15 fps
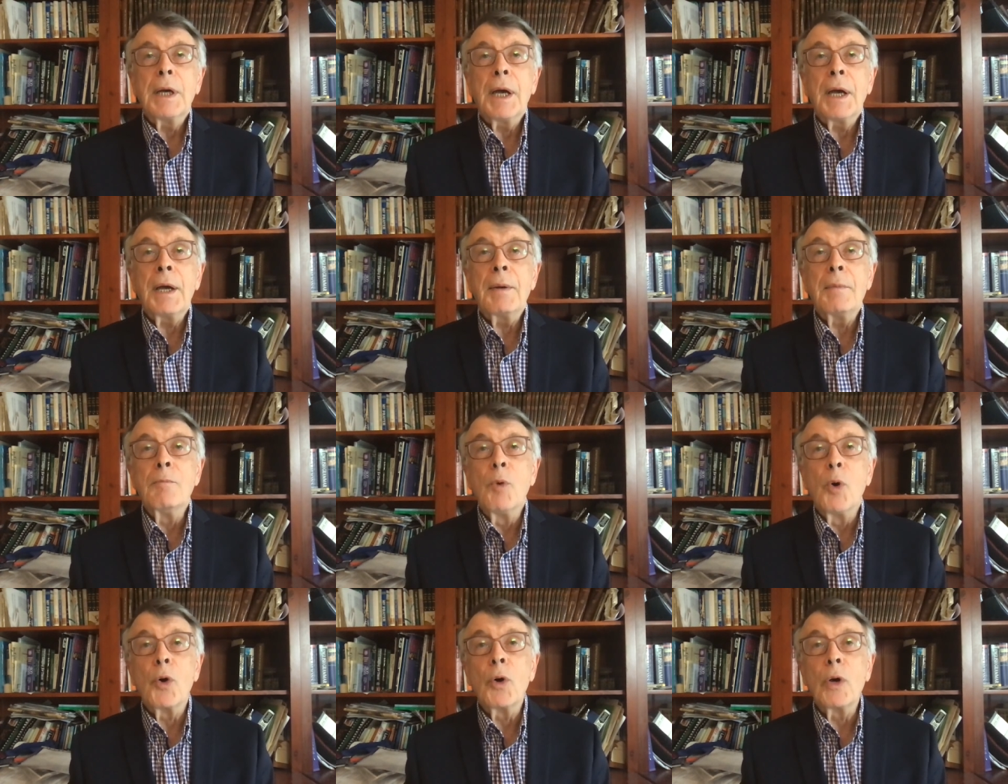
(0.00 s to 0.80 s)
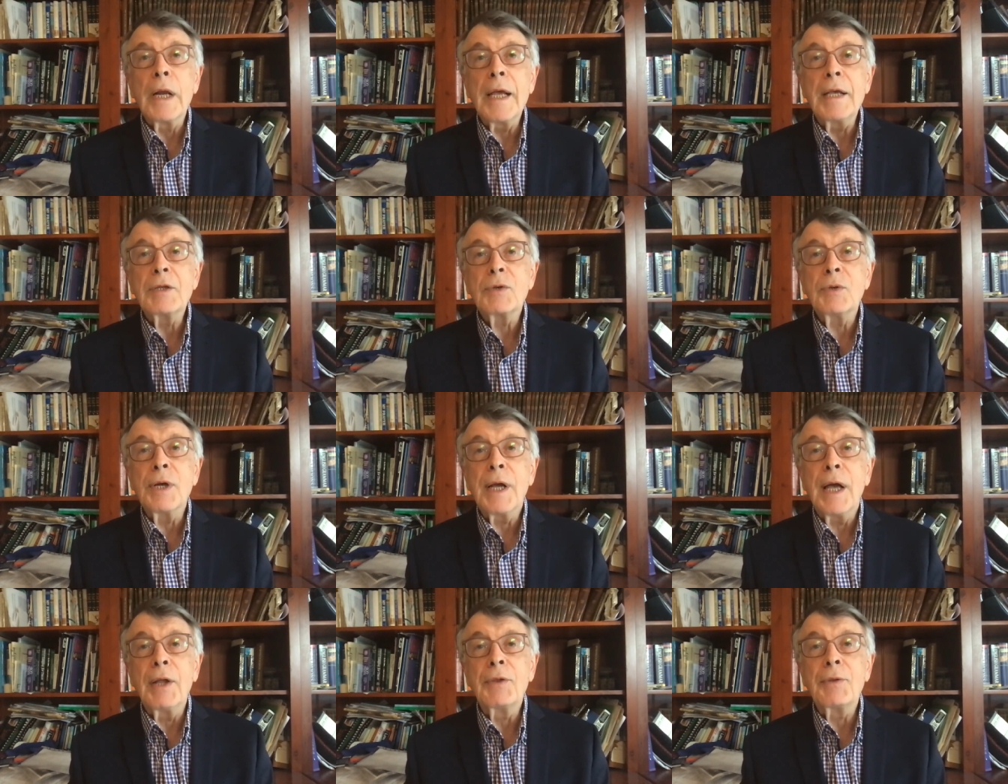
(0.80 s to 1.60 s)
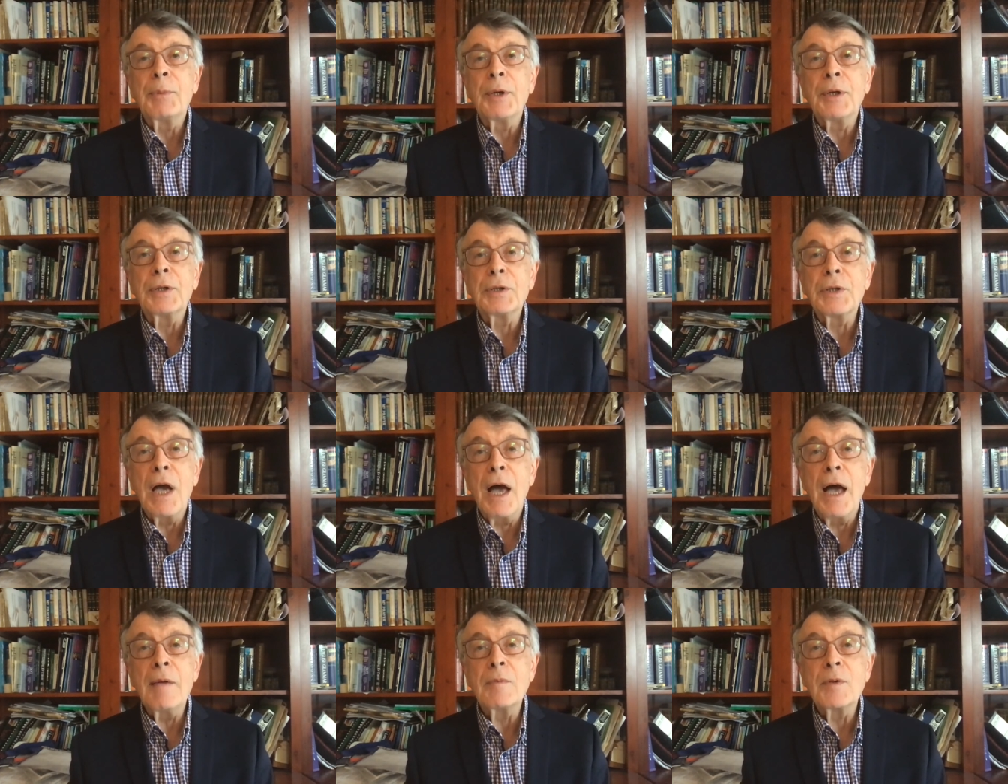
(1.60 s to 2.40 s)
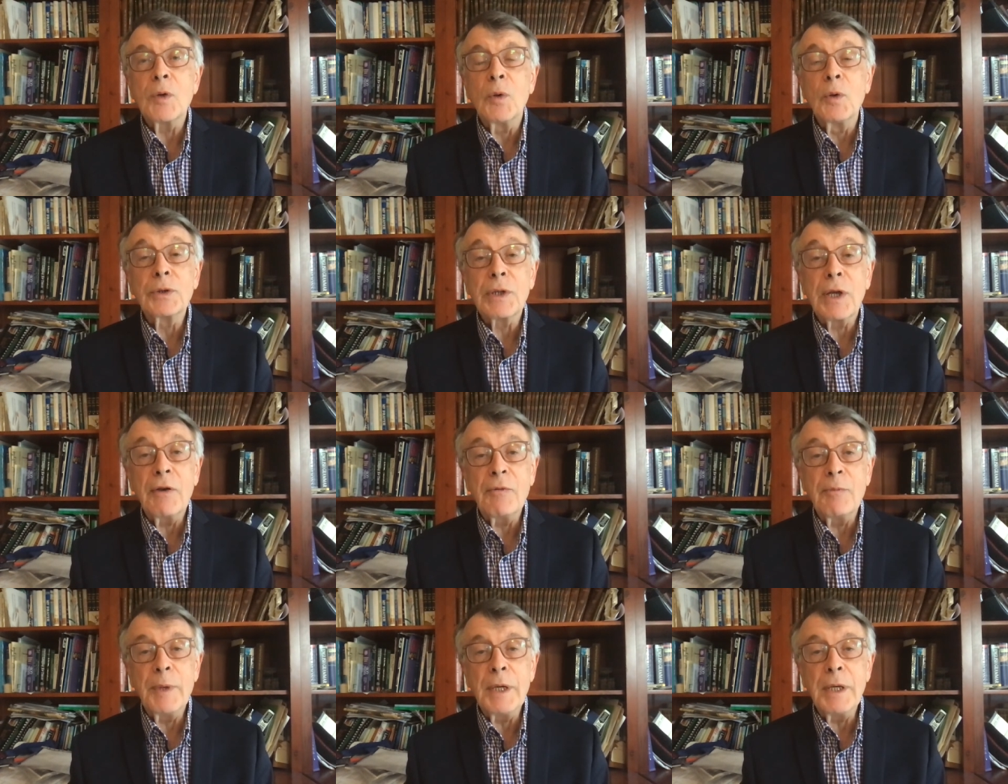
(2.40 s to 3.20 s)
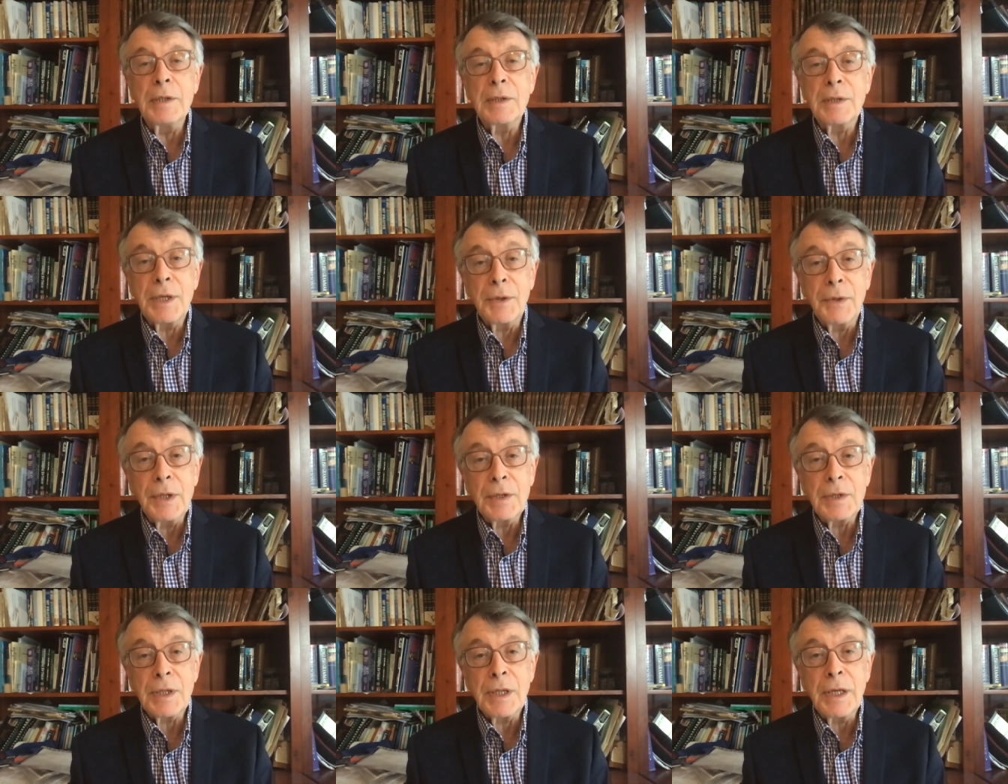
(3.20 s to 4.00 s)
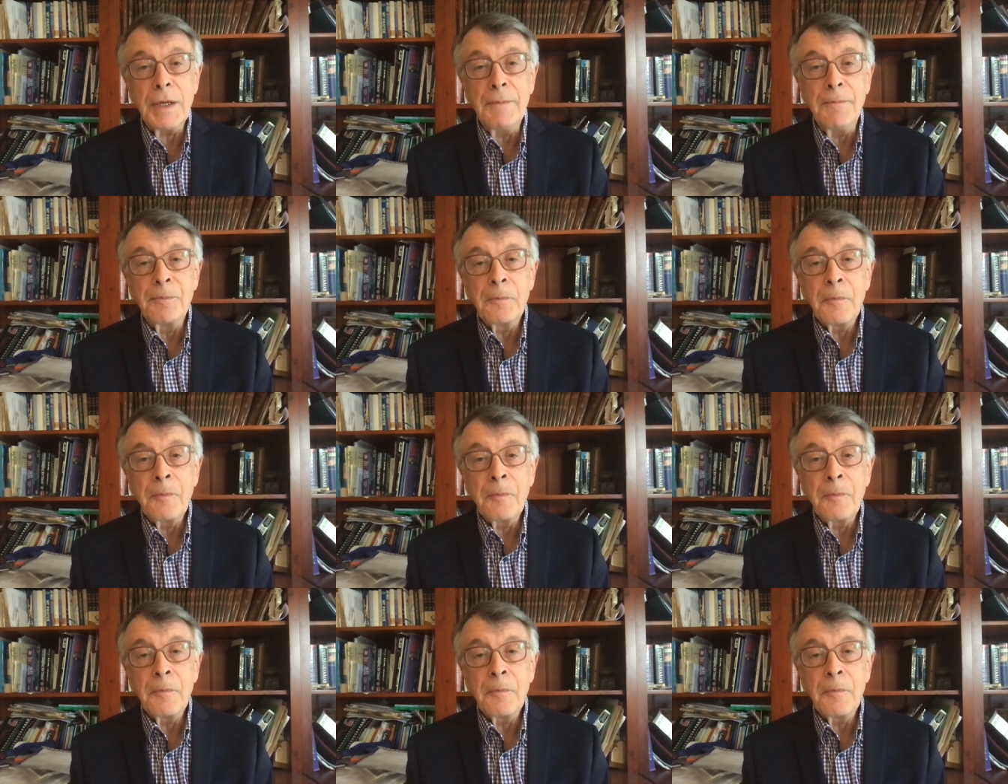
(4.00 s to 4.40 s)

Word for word: Uh, more or less good health, but at times also have been seriously